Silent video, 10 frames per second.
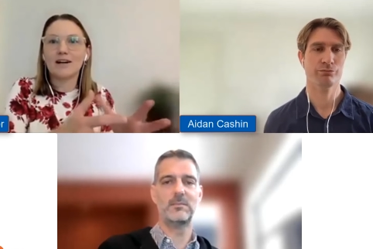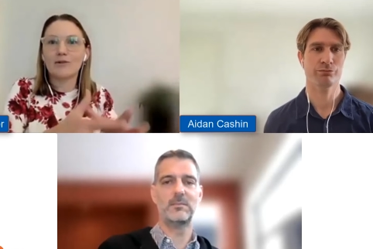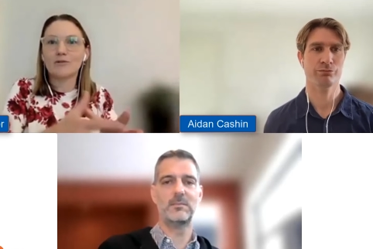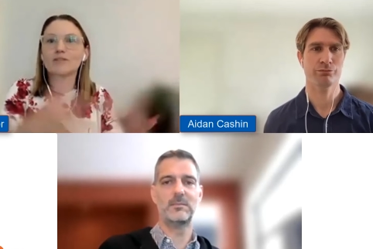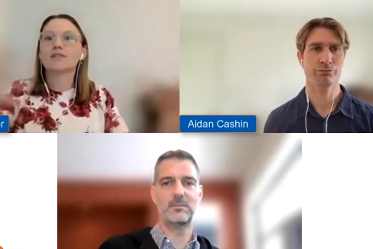Speaker 1: I
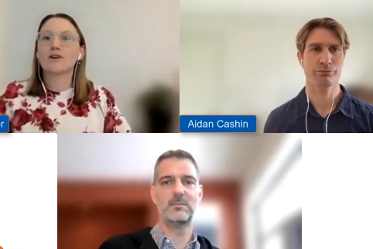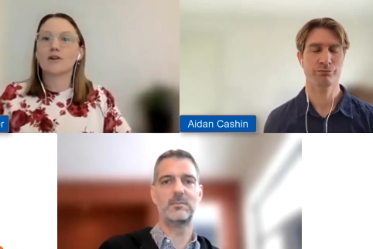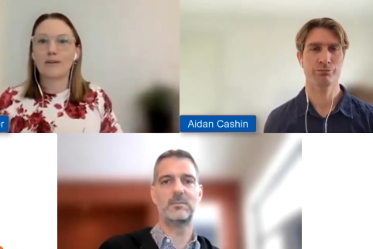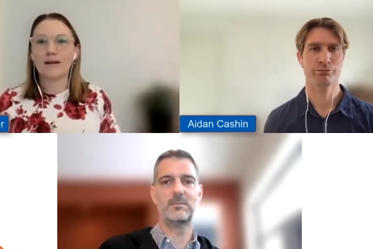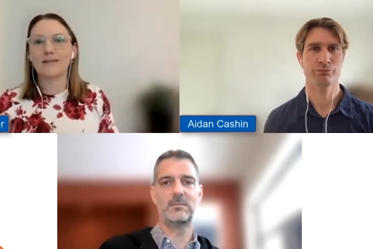want to know
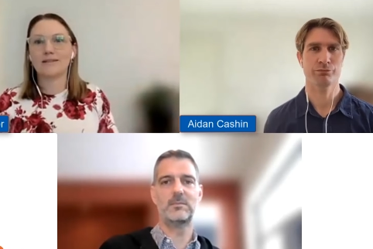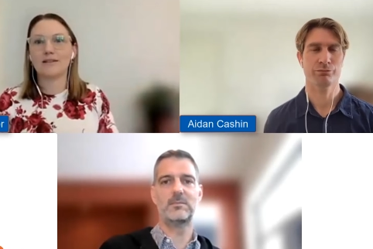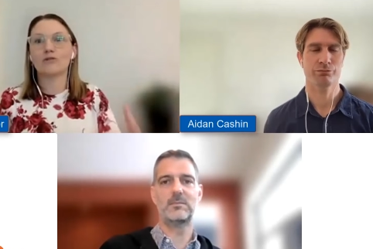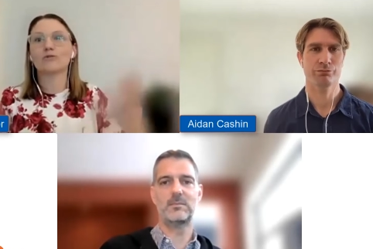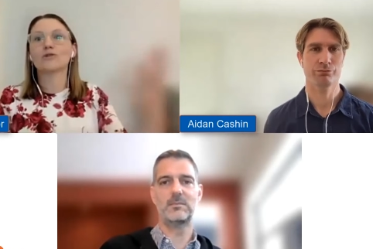about the
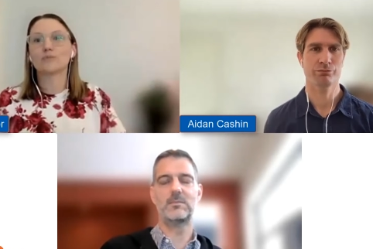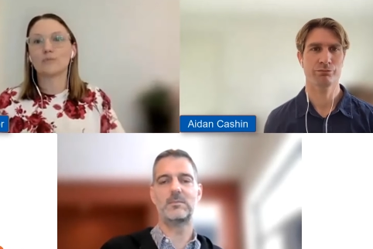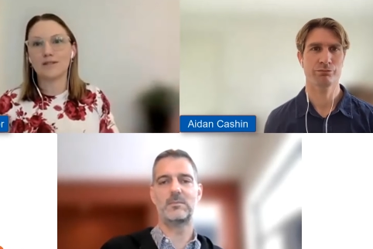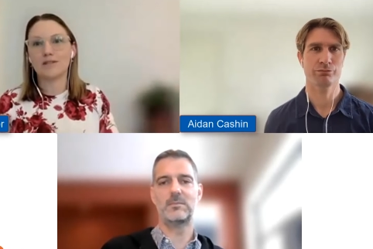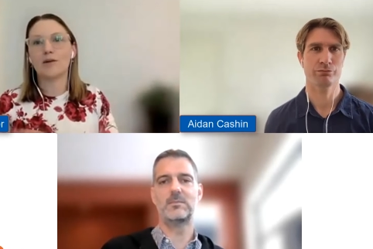group
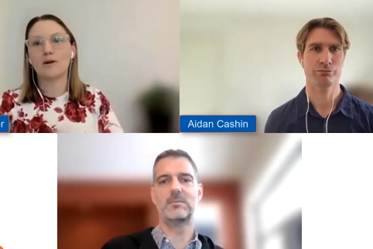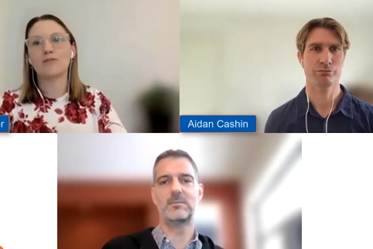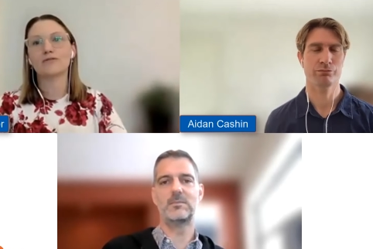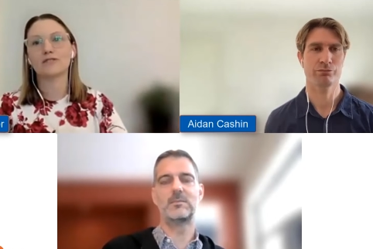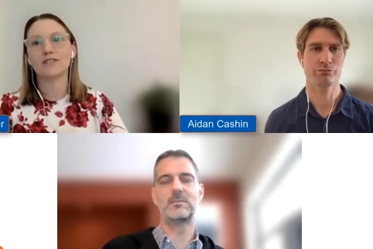that I'm
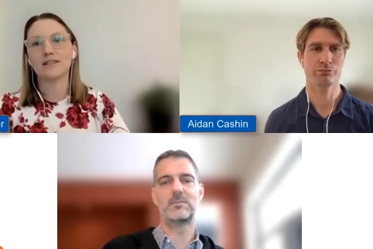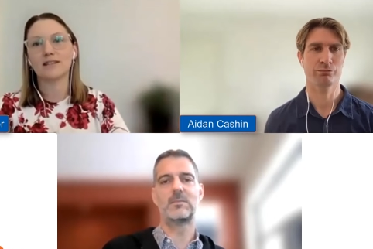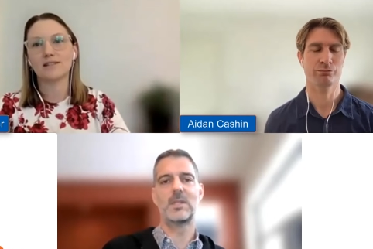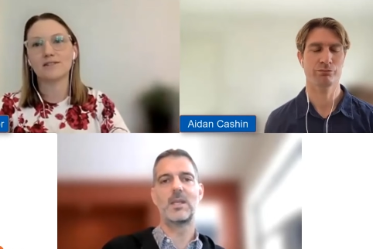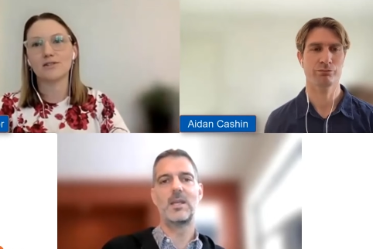offering
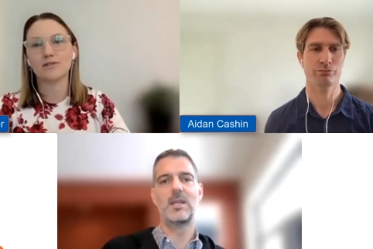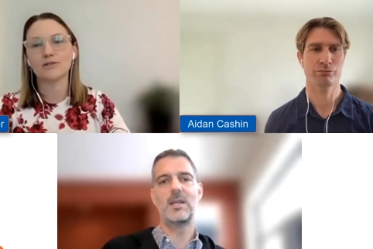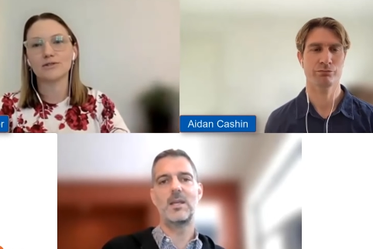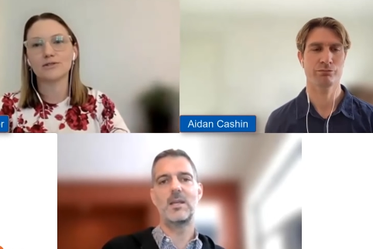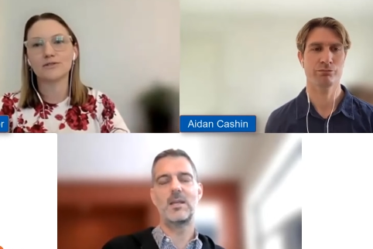this
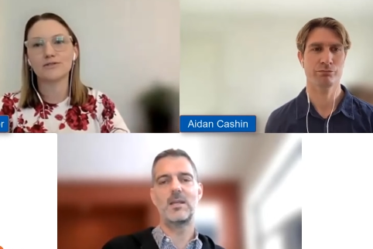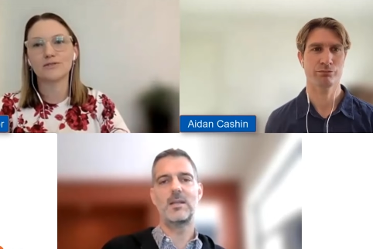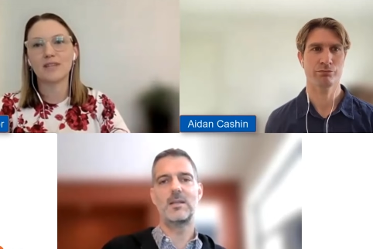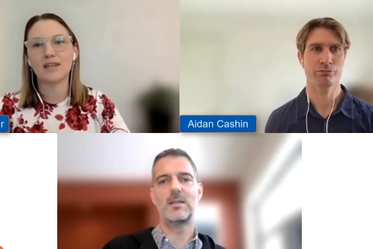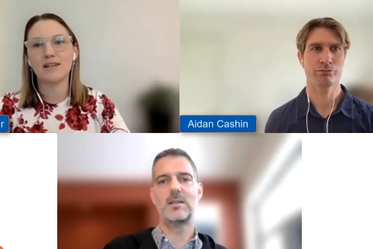to from
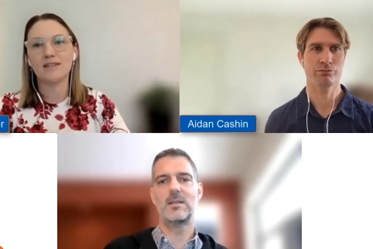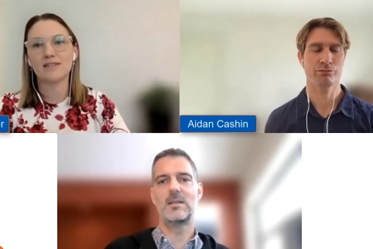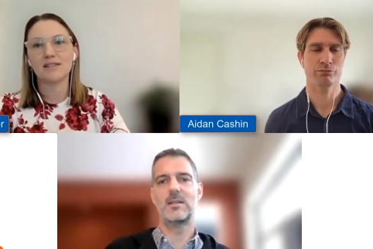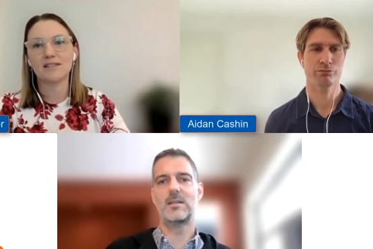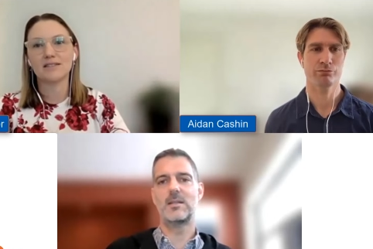the
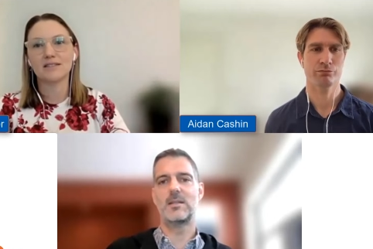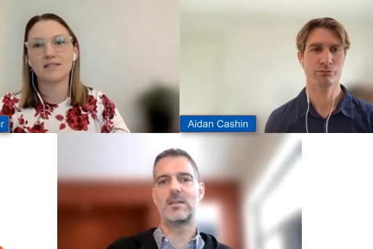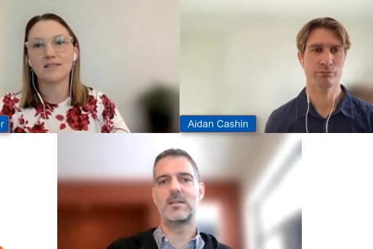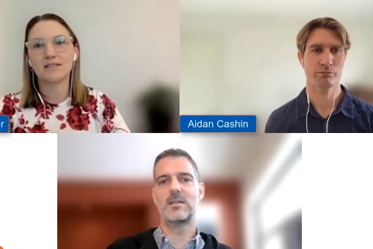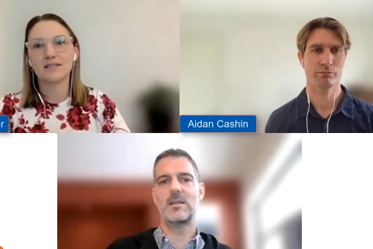outset.
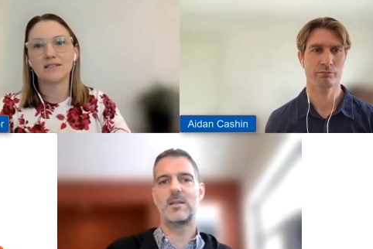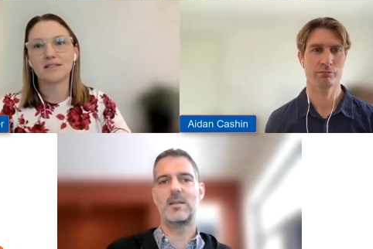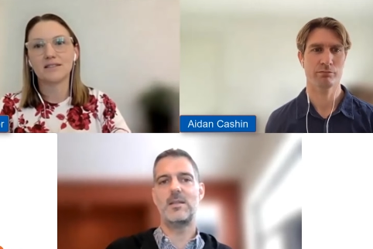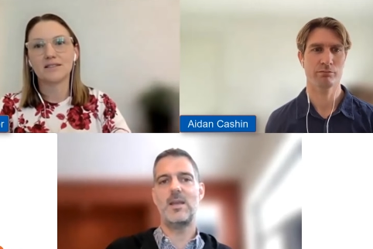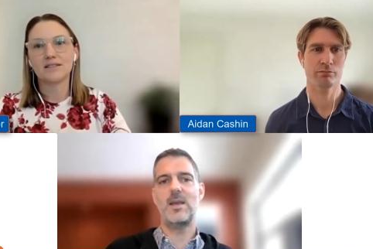
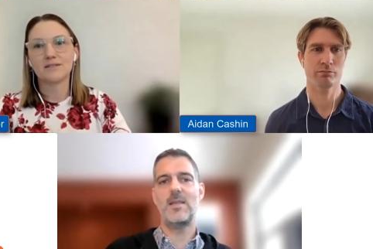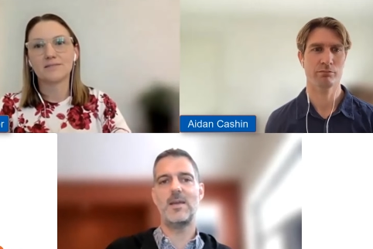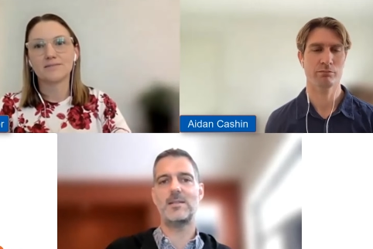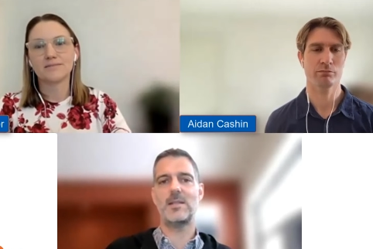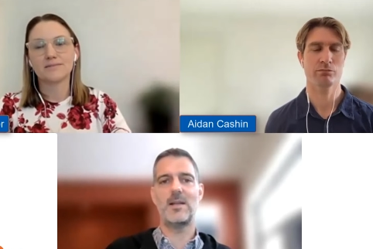
Speaker 2: Yeah,
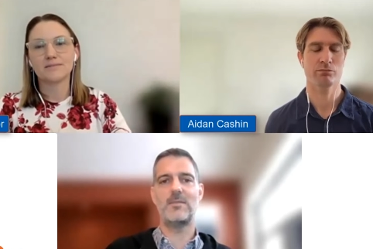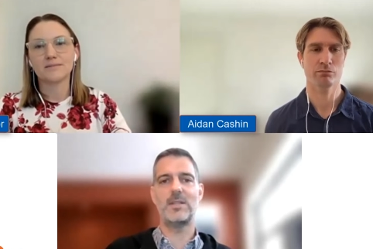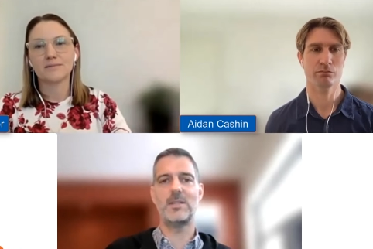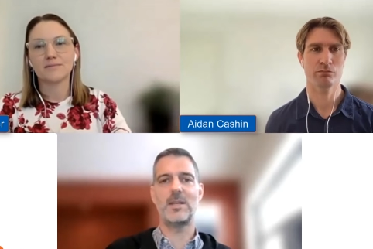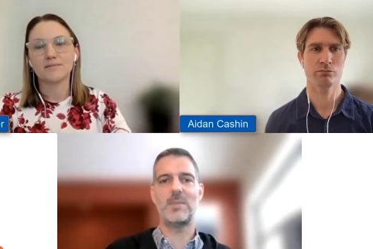that's the
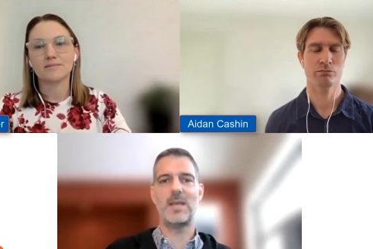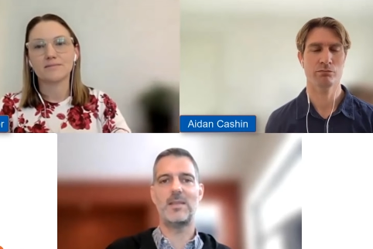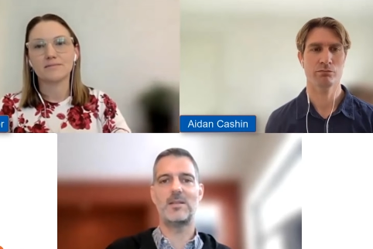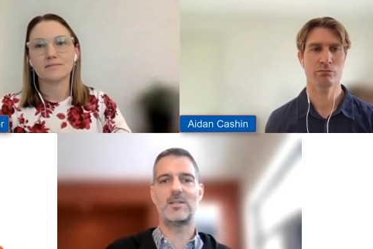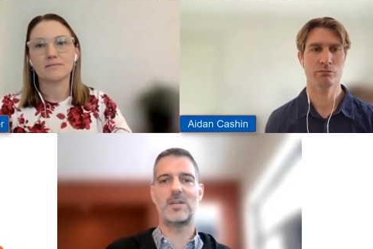lovely thing about
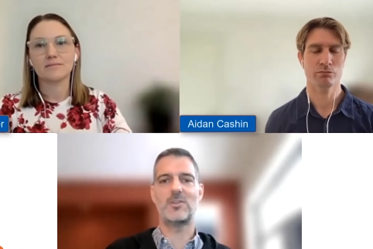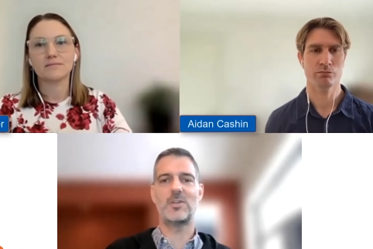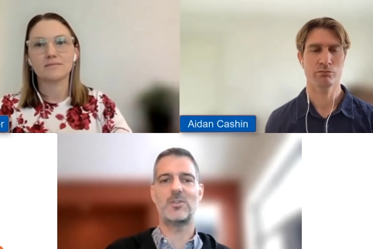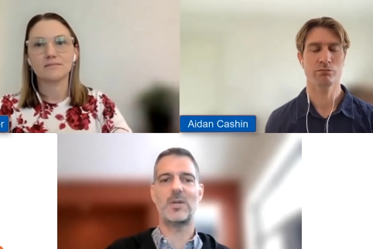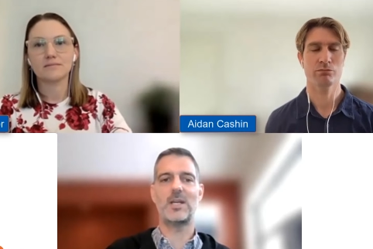the intention
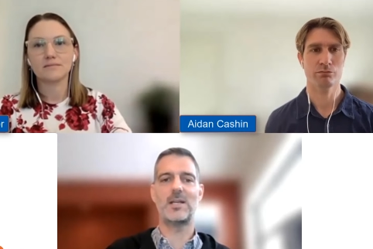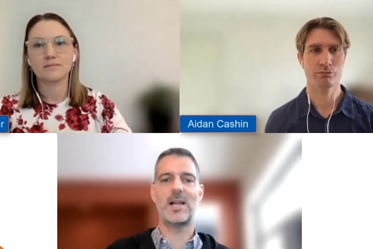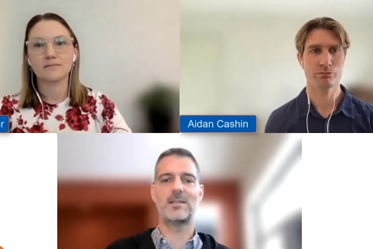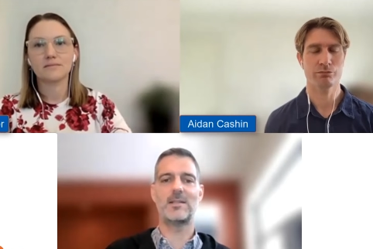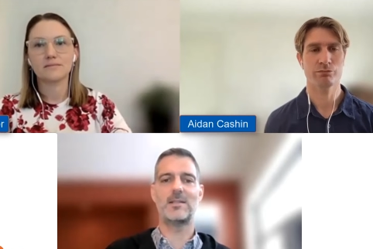to treat
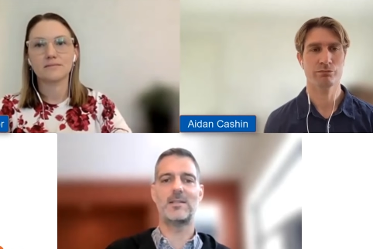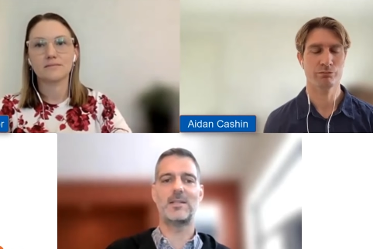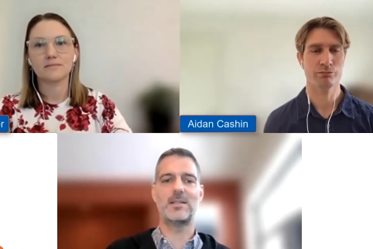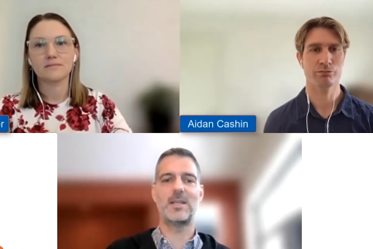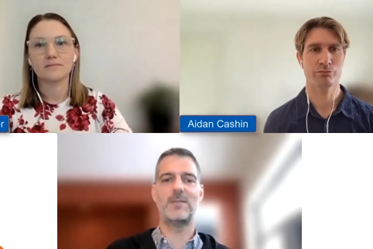analysis is
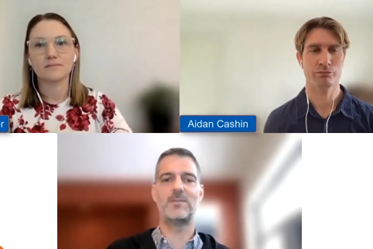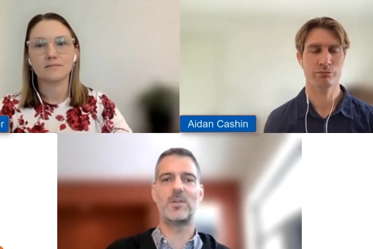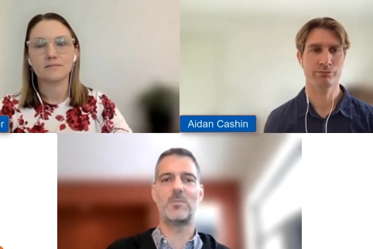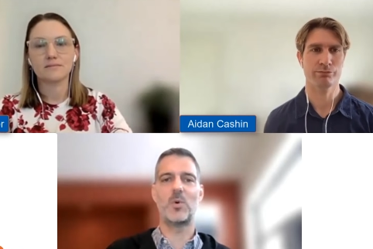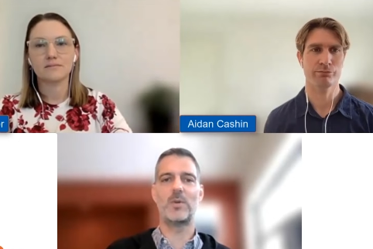it gives
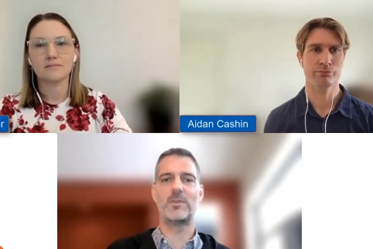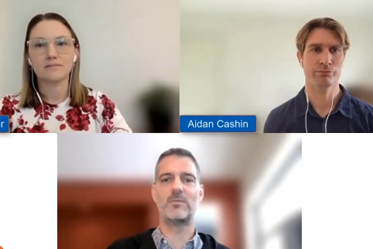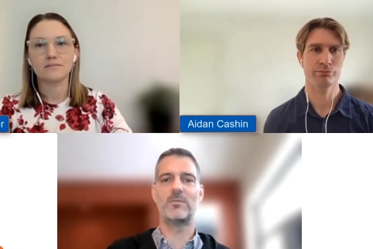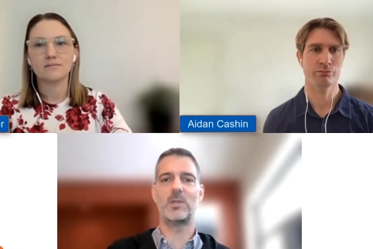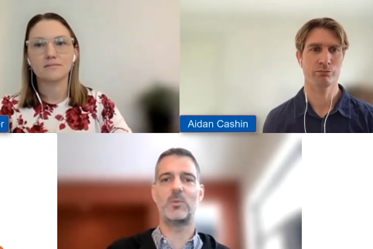you more of a
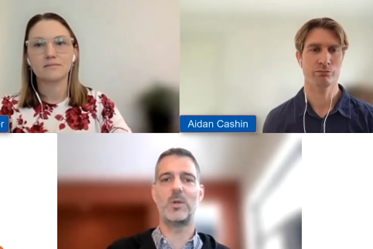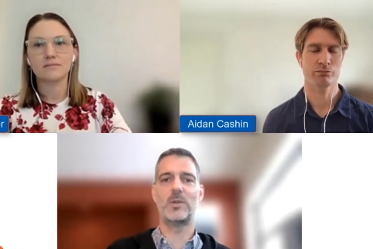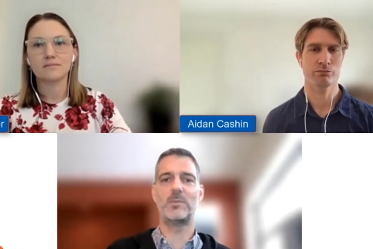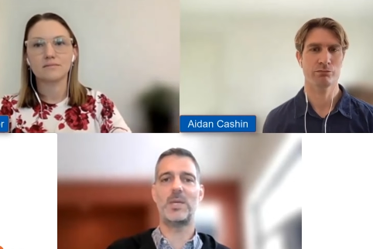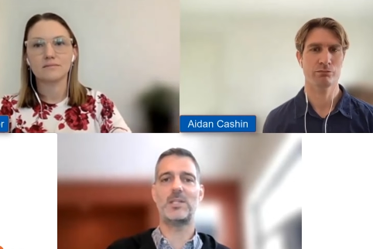real
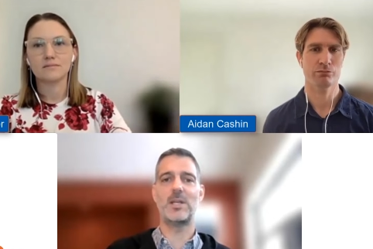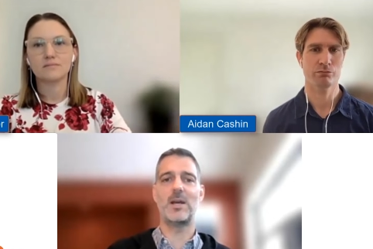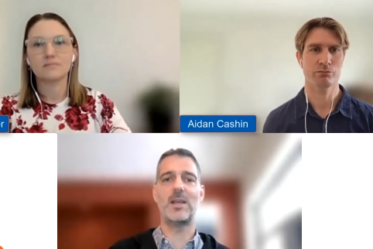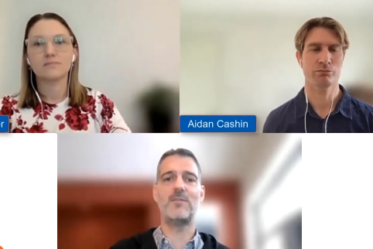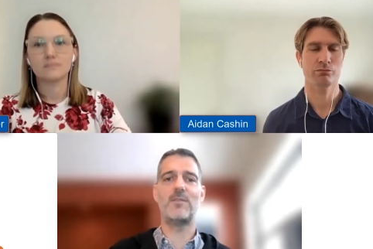world picture.
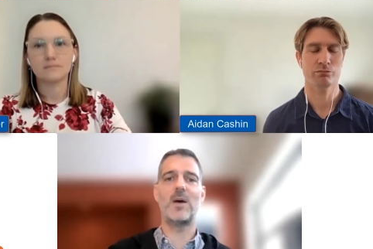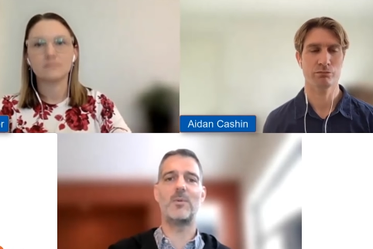If I